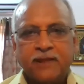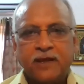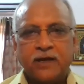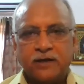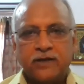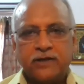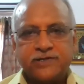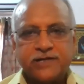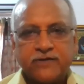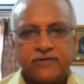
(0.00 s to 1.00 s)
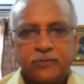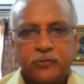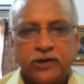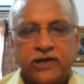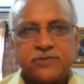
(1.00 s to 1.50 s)
and the status of
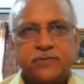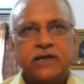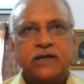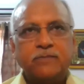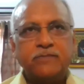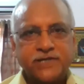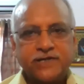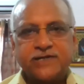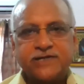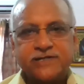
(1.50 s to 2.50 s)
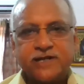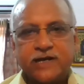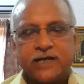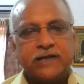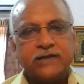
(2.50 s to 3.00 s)
Jammu and Kashmir, the citizens
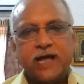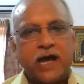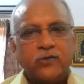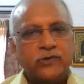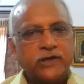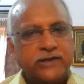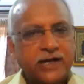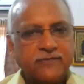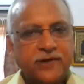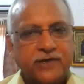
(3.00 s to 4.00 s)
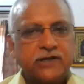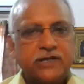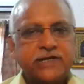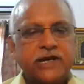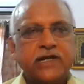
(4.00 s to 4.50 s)
there. I don't think that affected
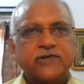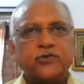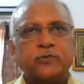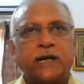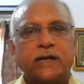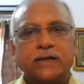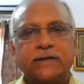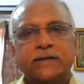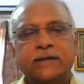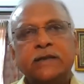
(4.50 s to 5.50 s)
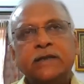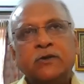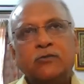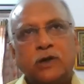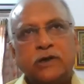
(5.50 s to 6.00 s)
the Chinese so badly.
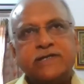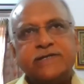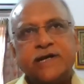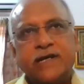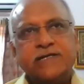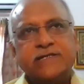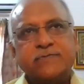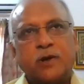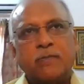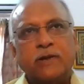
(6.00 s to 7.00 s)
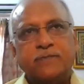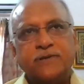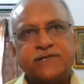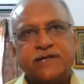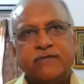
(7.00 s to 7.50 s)
What the Chinese probably
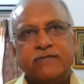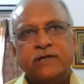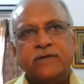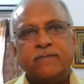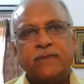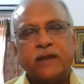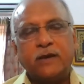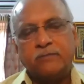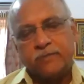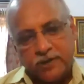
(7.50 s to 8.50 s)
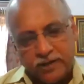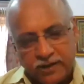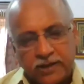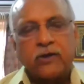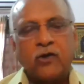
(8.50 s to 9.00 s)
perceived
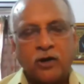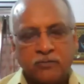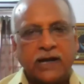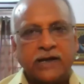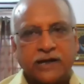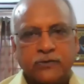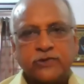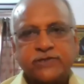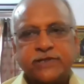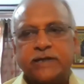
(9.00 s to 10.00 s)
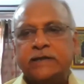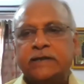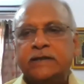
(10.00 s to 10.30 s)
in a wrong manner, I would say,